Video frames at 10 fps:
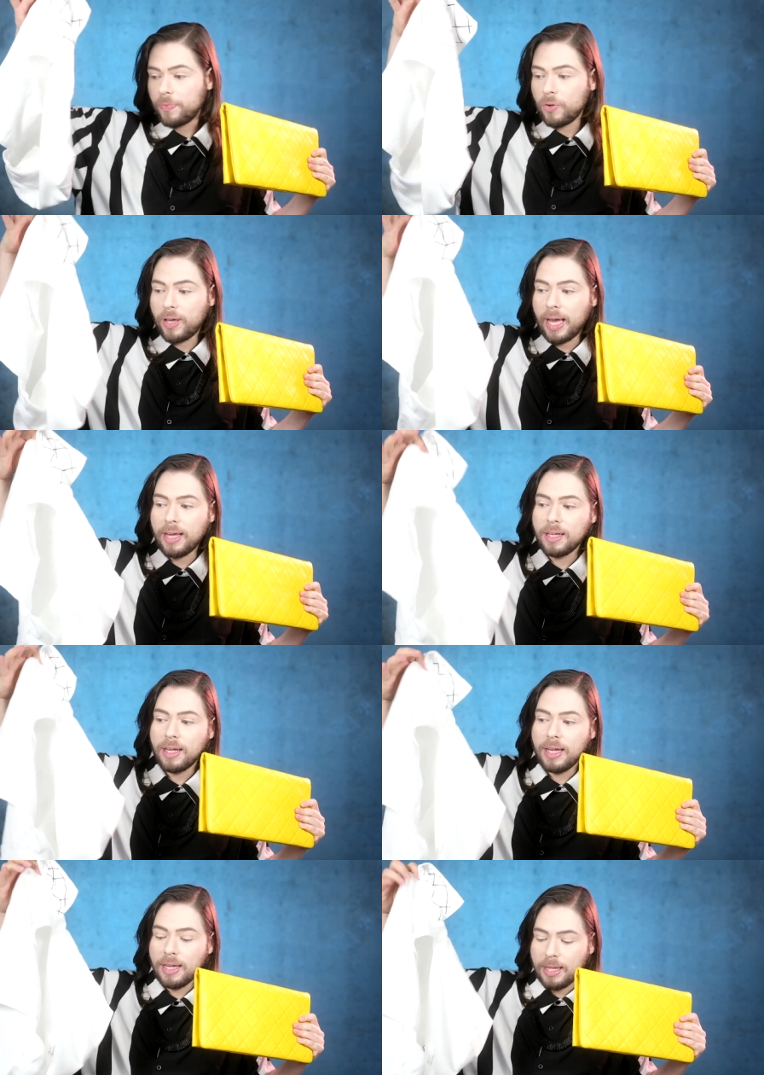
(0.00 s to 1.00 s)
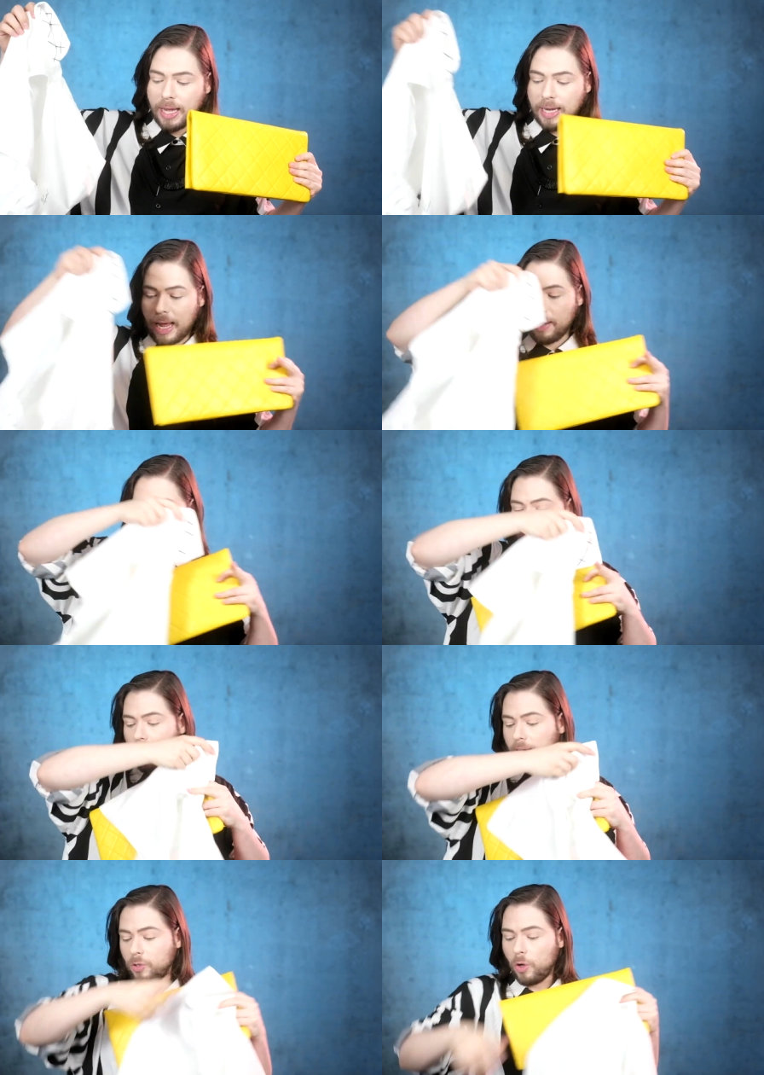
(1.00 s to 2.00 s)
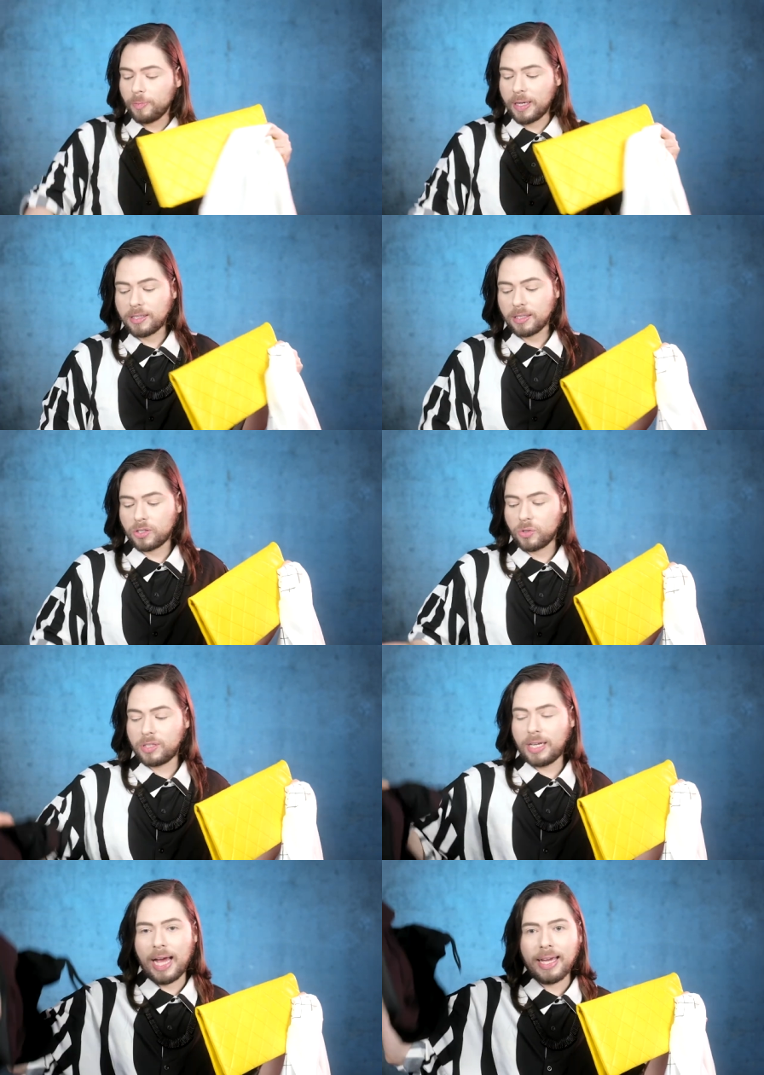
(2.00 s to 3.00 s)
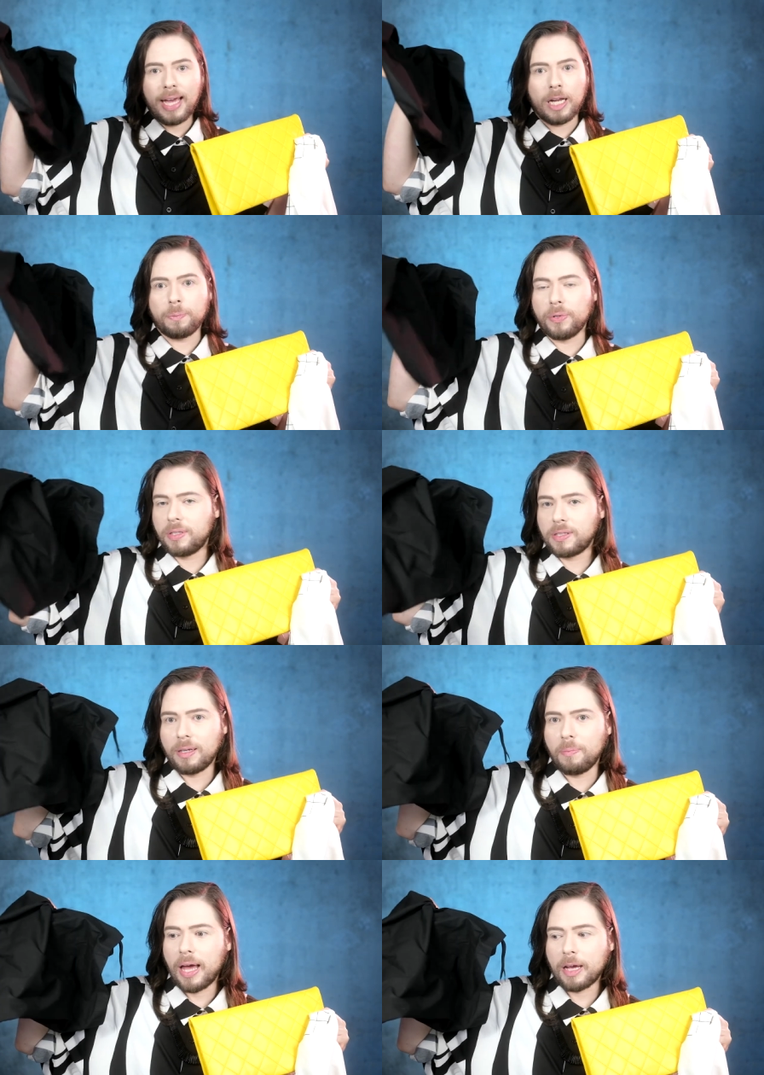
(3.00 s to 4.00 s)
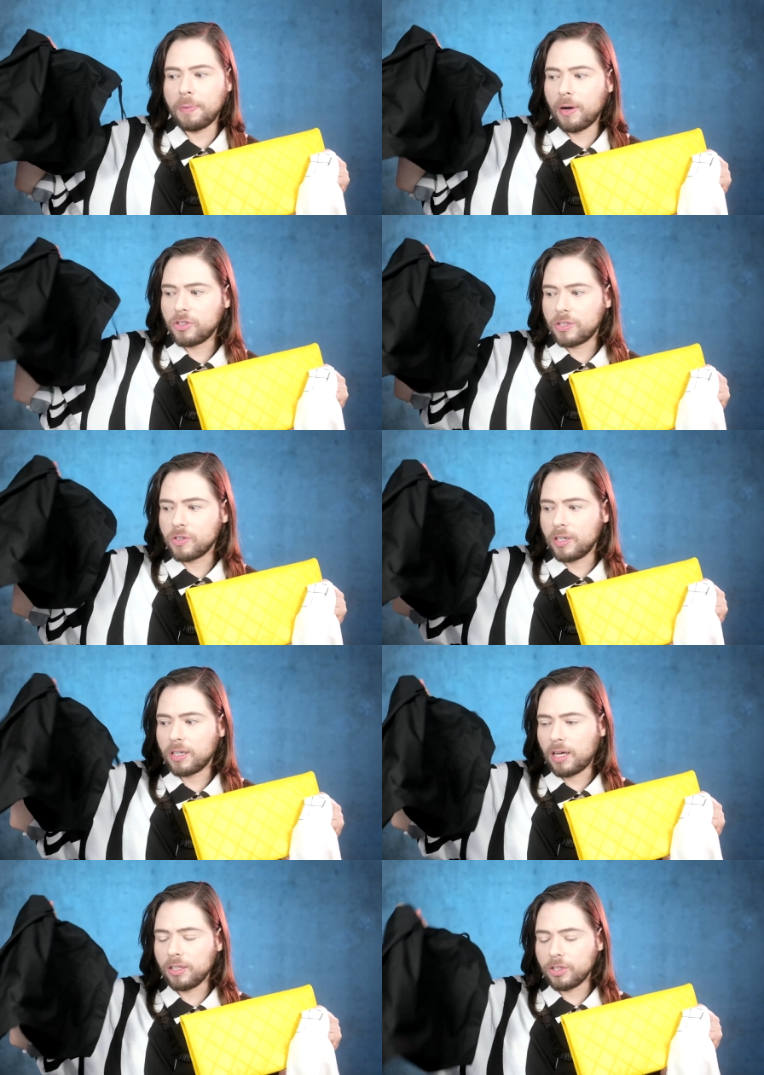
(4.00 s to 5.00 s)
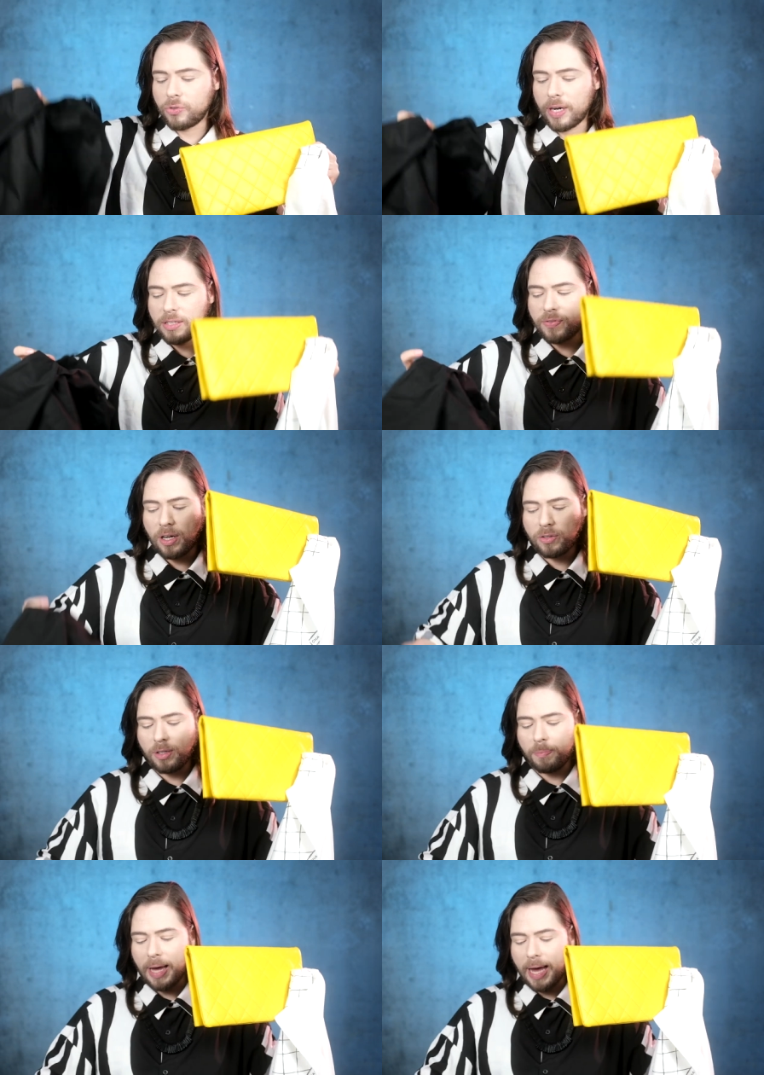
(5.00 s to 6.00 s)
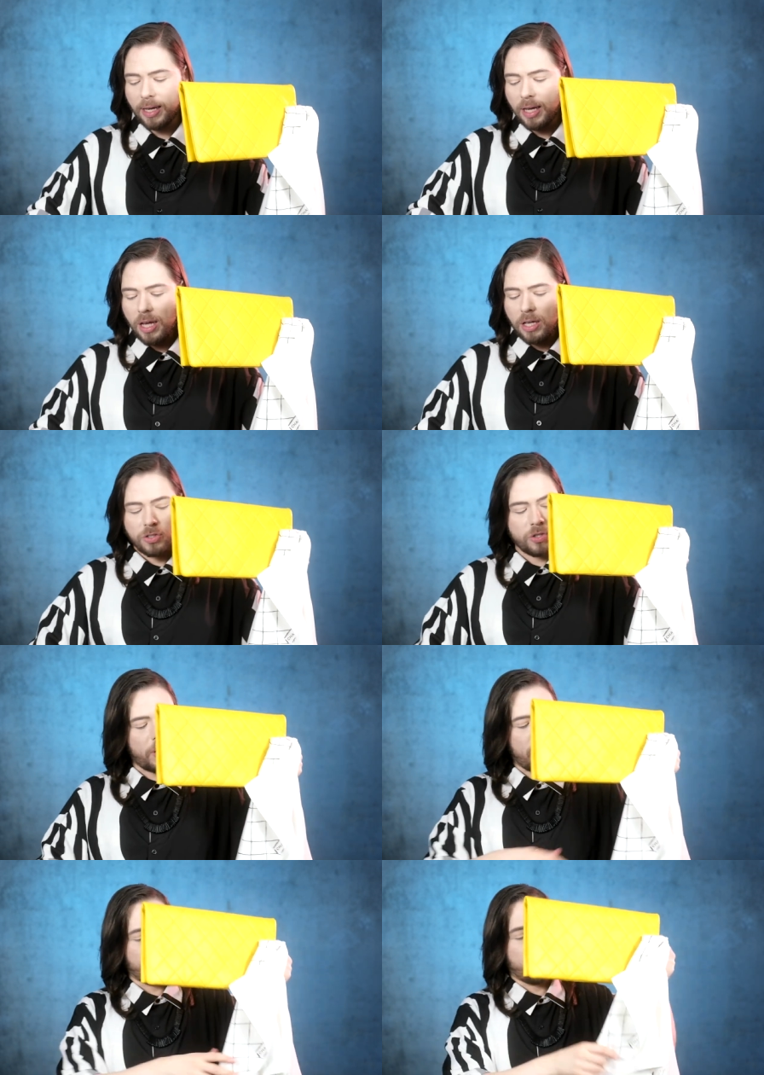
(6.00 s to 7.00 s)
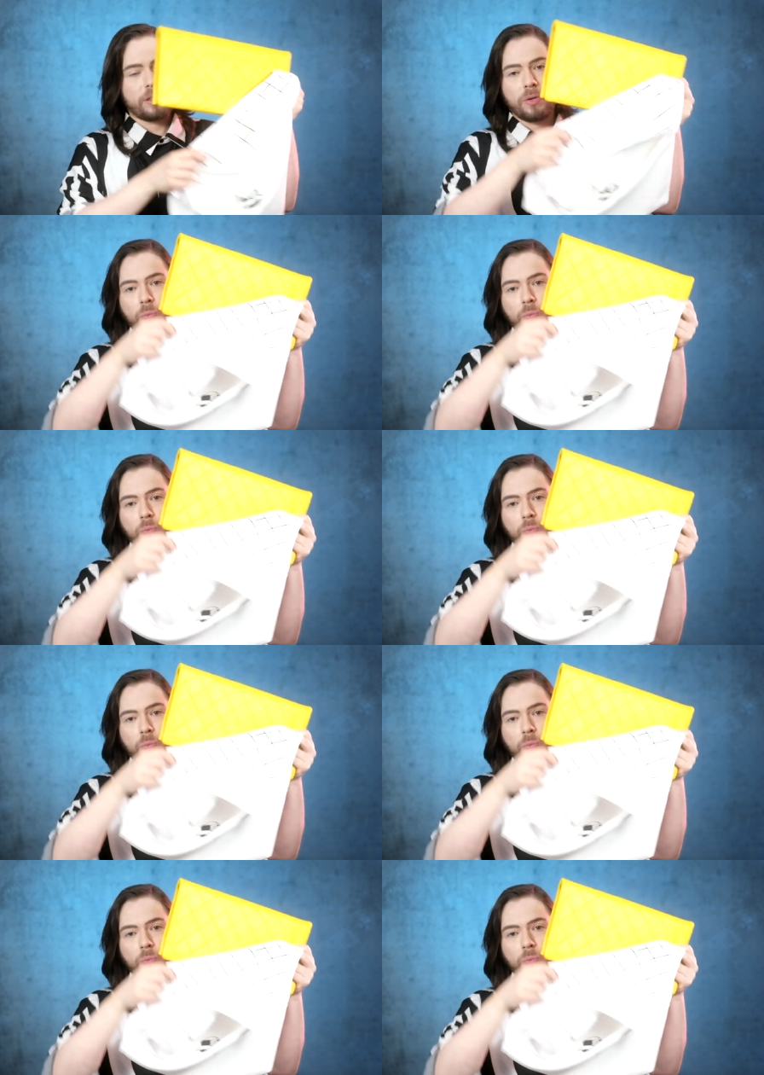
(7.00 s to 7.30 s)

Okay. And I, you know, I told my sales associate, I can't put this in a black pouch. This is going to color transfer onto the bag. So I want the